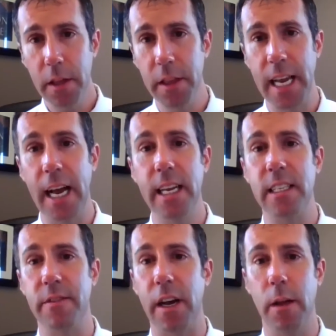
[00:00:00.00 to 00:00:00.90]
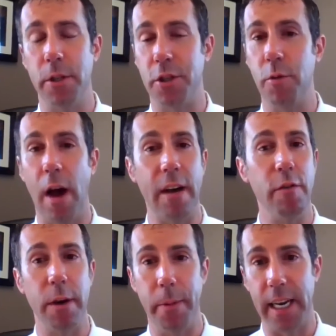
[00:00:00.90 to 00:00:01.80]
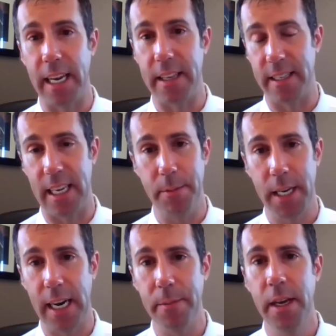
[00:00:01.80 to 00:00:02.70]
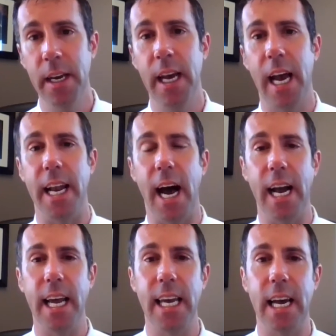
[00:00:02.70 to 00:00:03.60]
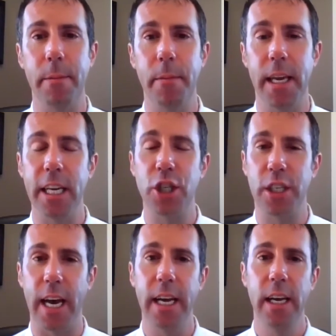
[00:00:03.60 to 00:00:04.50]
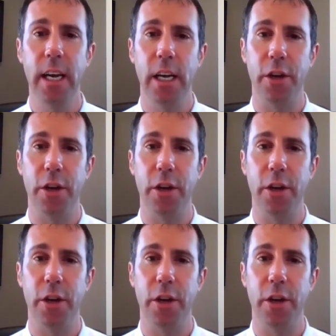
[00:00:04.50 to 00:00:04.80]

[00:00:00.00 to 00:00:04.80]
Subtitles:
The data is available to everybody at the same time at 9 a.m. each day.